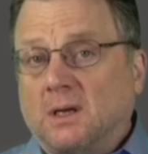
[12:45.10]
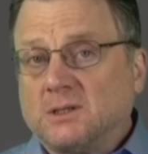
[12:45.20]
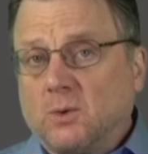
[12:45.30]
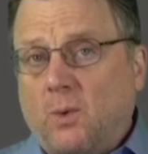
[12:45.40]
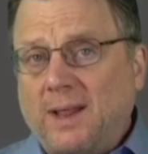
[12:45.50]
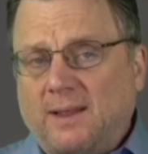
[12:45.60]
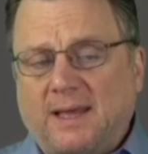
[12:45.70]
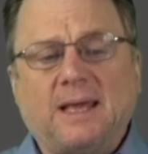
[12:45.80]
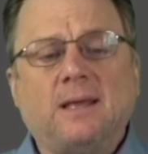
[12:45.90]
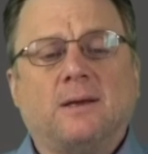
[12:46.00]

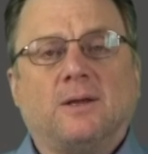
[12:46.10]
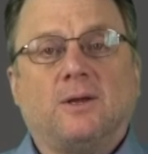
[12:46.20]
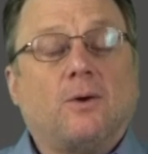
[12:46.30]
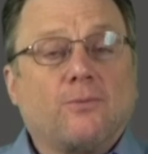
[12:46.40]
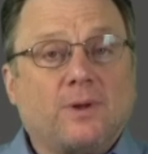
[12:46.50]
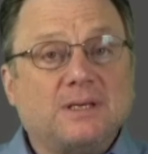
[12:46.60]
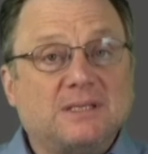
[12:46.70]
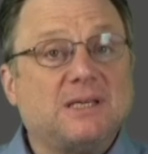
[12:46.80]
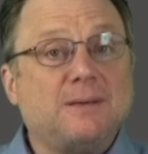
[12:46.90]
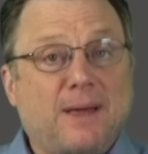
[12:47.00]
Consequently, you don't really
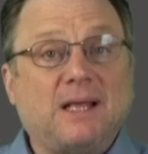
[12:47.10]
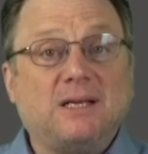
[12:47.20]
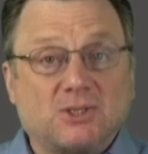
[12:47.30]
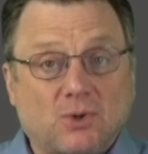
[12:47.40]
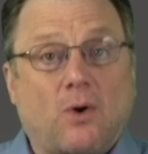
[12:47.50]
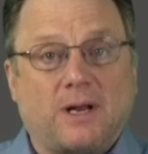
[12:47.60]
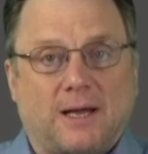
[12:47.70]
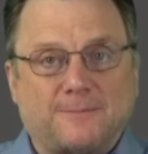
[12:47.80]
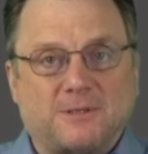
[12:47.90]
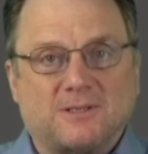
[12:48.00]
see many
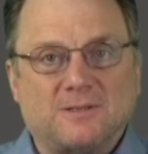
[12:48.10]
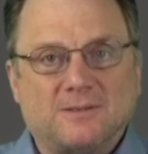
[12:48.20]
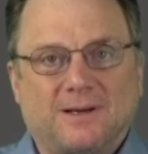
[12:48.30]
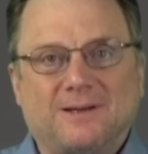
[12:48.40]
startups